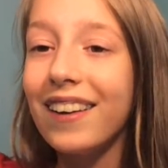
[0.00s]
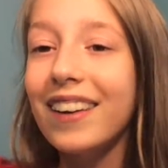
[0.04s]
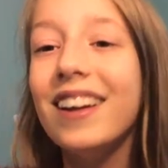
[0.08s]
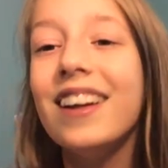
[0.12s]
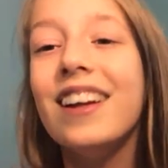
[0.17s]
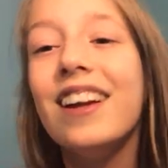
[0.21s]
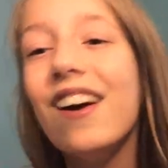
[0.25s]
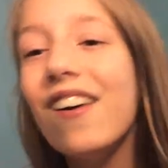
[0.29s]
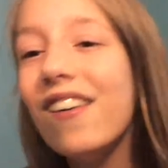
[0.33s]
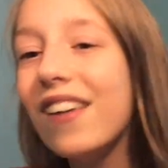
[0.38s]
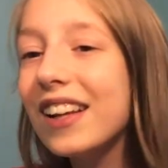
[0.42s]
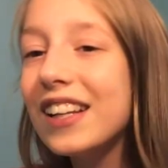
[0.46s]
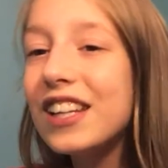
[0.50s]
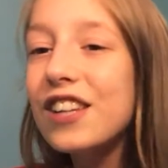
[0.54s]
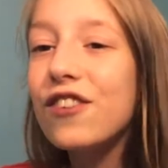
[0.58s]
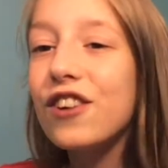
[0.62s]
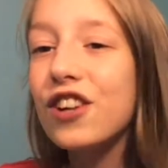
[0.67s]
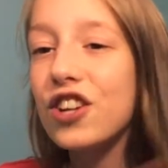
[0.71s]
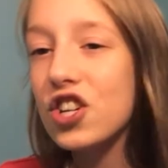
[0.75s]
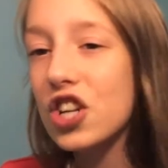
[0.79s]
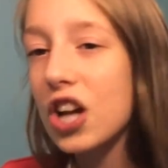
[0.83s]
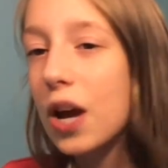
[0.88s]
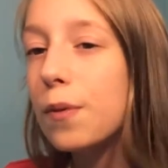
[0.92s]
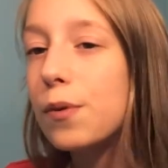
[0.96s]
you know, like
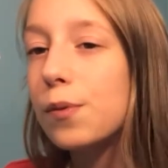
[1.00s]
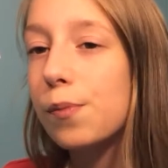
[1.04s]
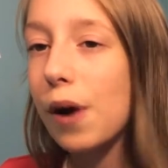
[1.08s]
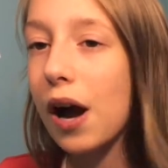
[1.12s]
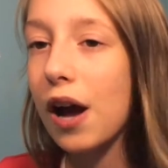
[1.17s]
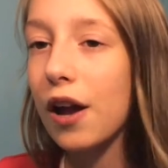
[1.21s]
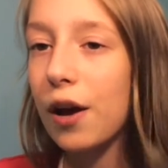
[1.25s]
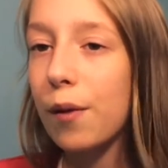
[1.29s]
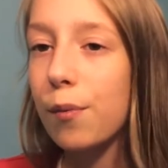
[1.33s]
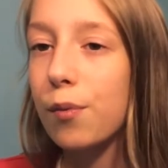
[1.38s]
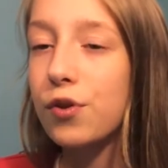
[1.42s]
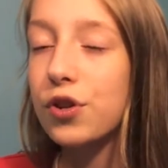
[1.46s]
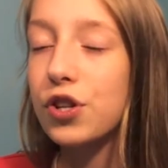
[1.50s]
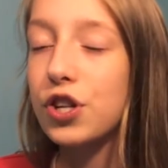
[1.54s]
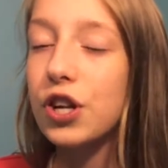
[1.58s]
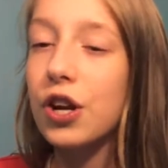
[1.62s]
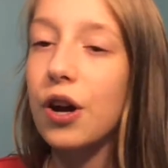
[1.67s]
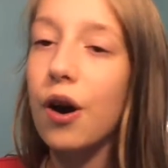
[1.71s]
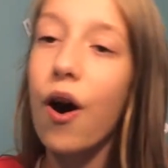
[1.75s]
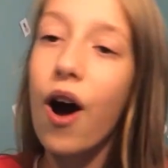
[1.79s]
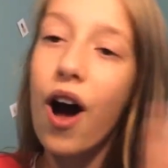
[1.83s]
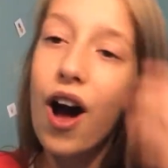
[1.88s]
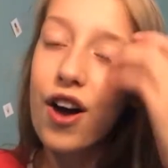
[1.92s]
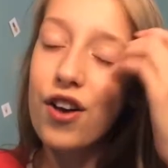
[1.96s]
different shapes of pineapples, you
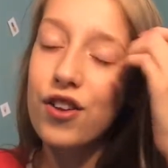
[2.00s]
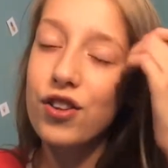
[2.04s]
know?